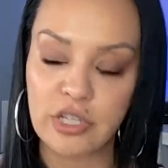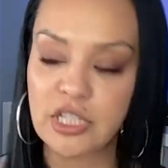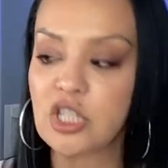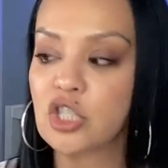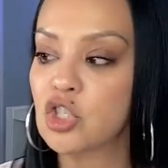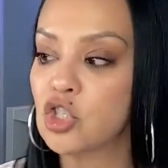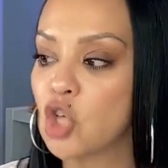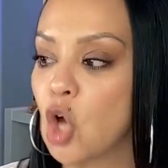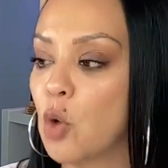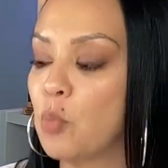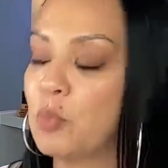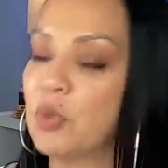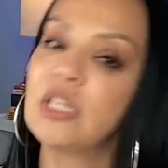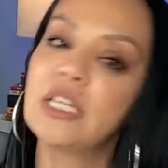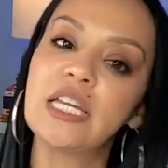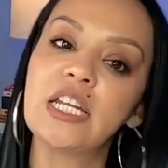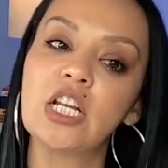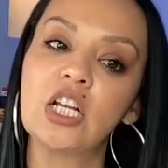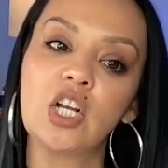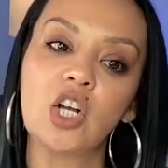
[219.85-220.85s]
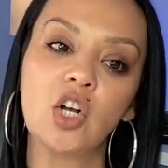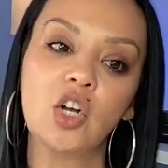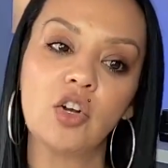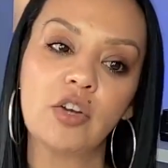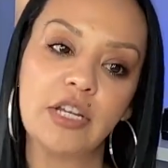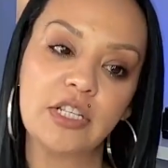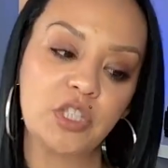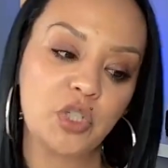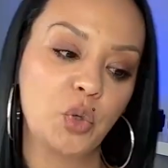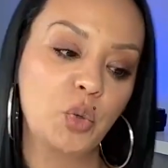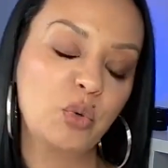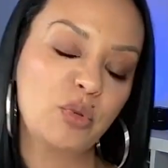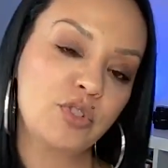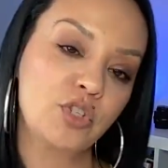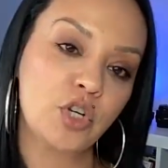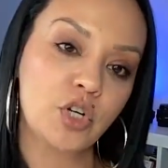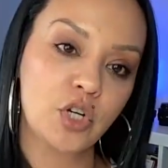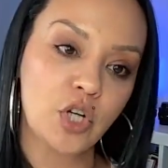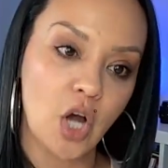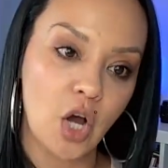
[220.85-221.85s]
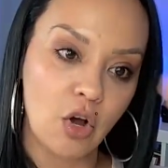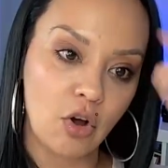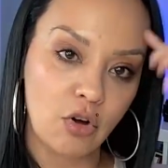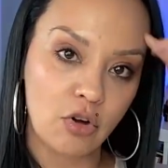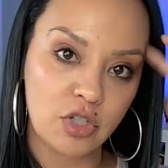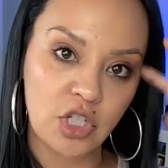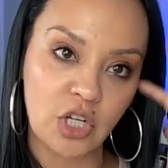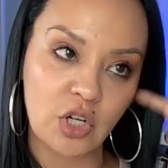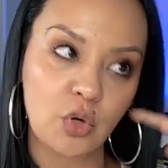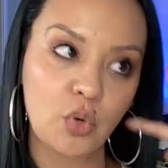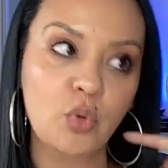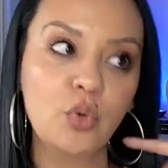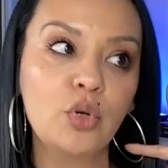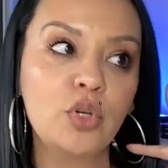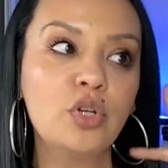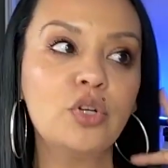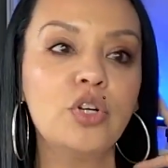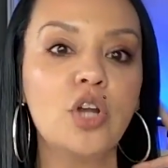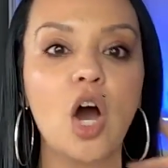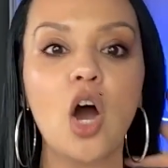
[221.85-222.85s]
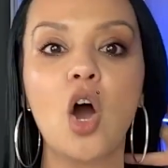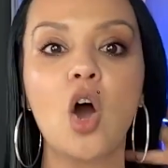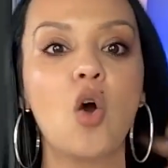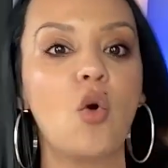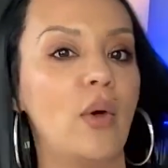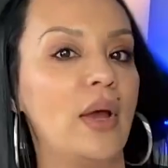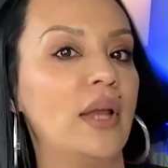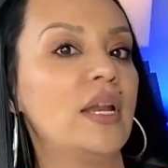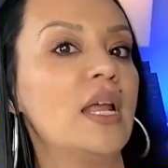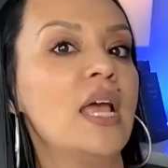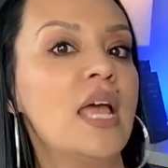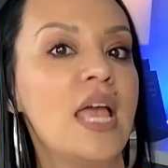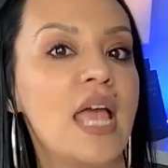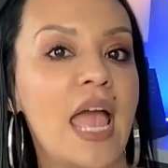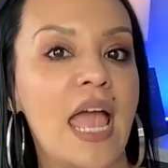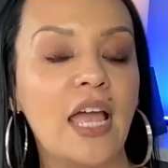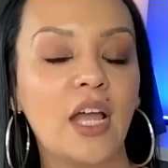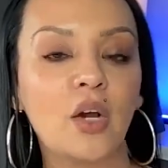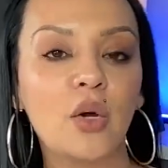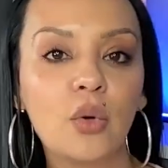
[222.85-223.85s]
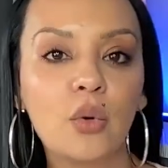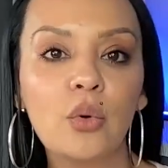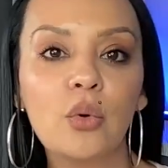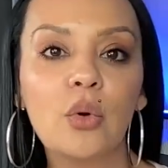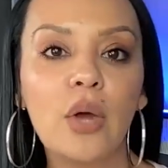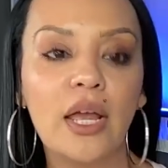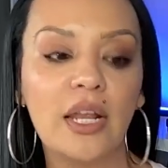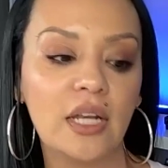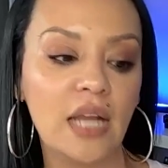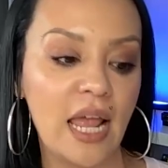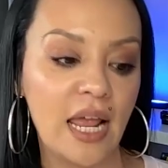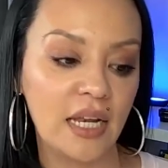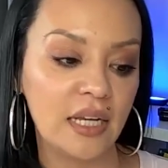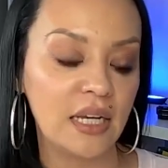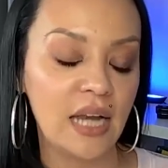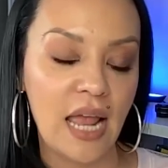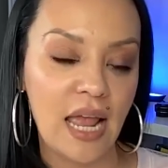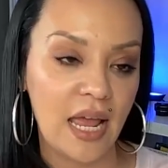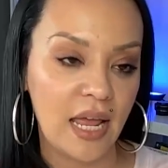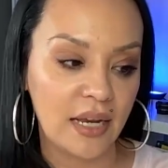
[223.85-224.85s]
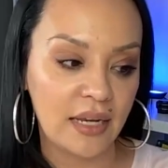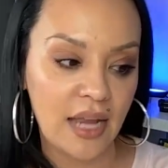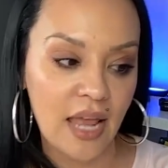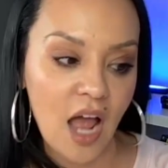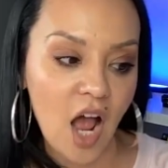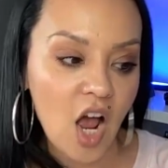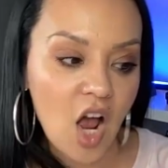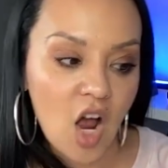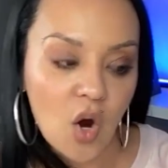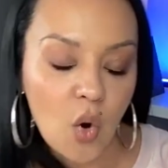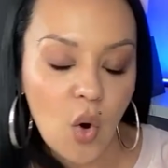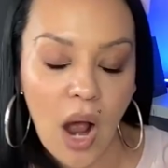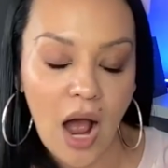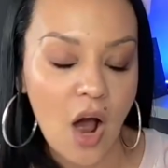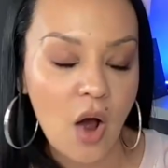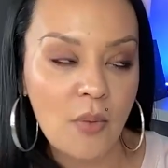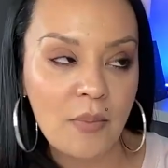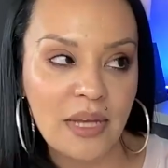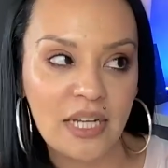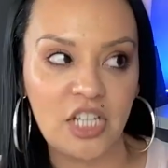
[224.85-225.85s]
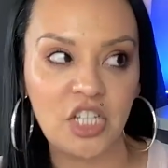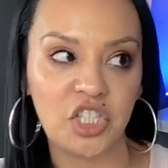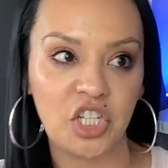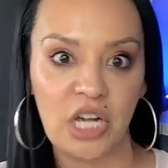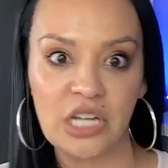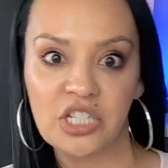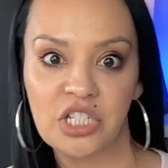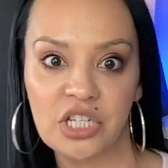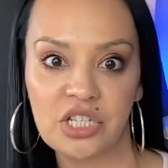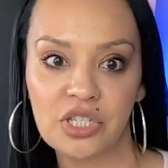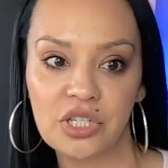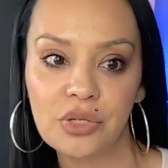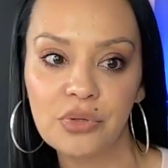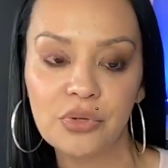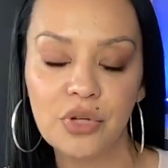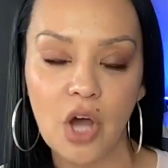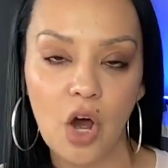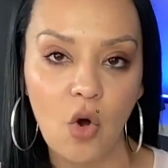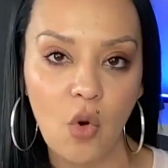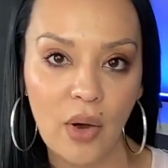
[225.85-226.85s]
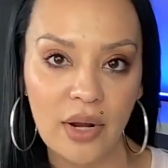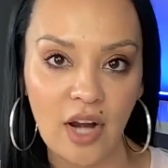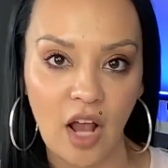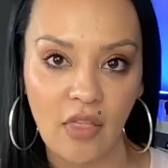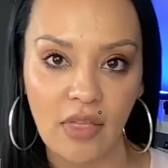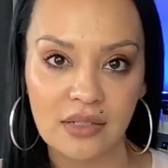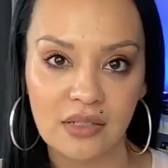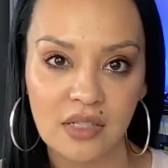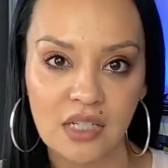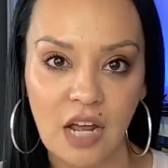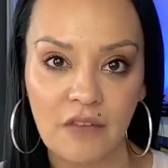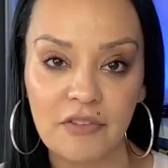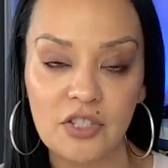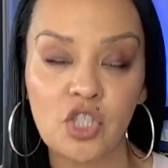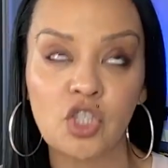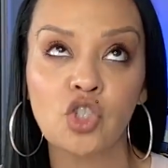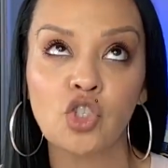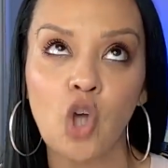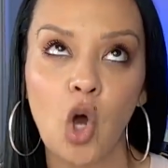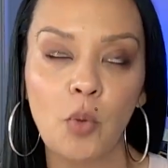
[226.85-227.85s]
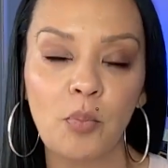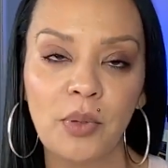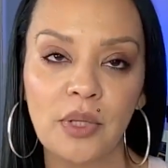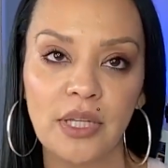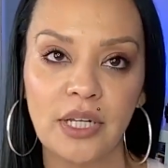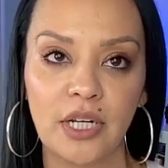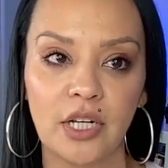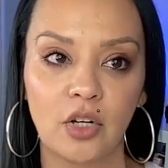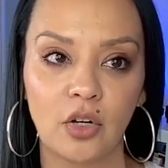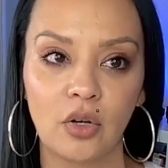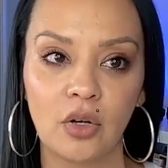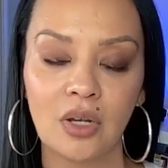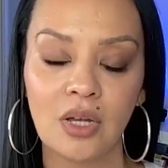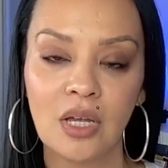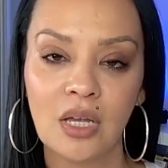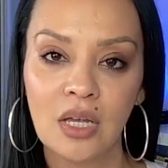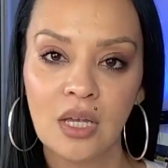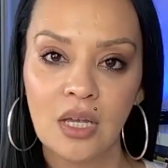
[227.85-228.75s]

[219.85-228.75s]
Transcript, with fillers: It's so political. It's who's your coach and who you know and and who and and and how many judges you know and all that stuff. It's so political.